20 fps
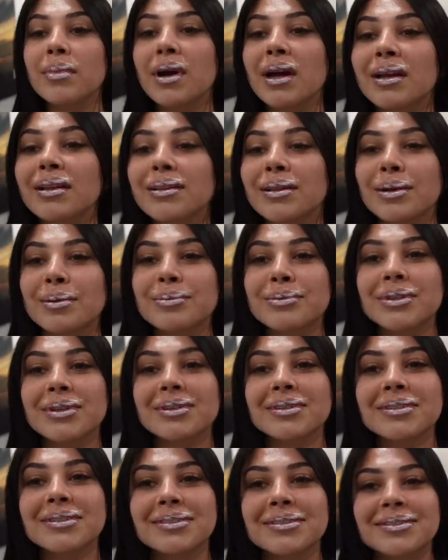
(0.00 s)
My lips
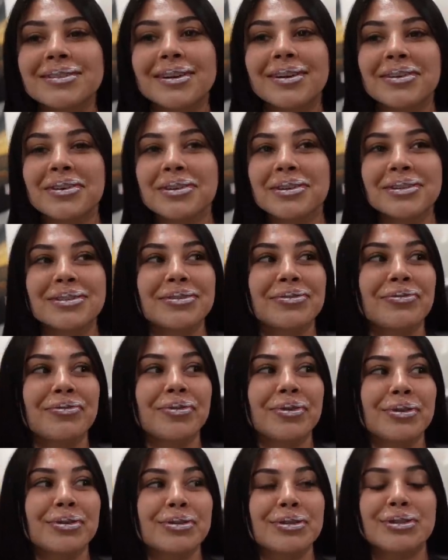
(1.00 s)
are starting to
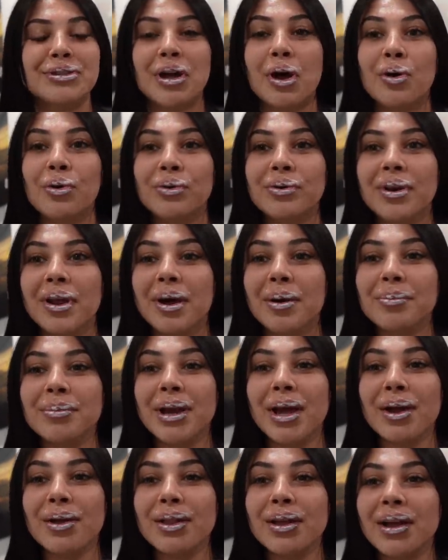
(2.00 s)
feel so numb
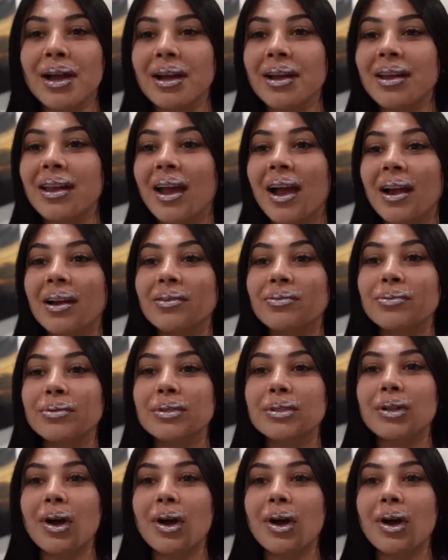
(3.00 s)
now, like I can't even